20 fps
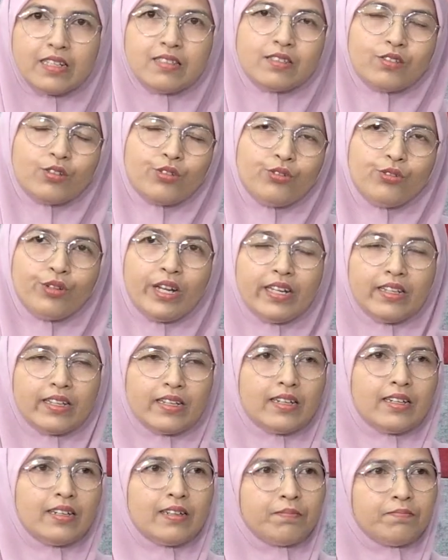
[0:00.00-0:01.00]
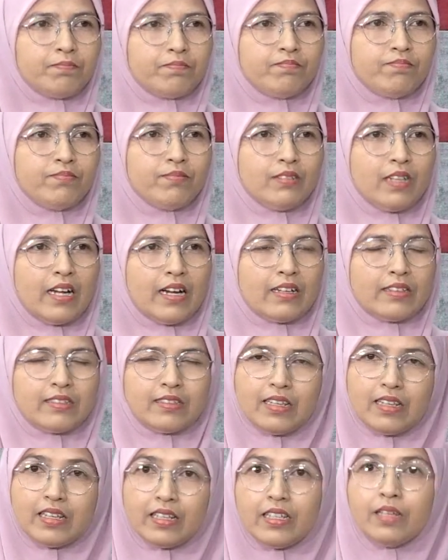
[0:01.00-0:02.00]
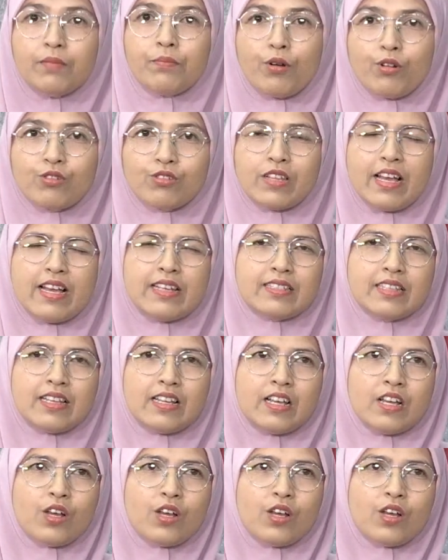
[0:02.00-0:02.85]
So during the learning process,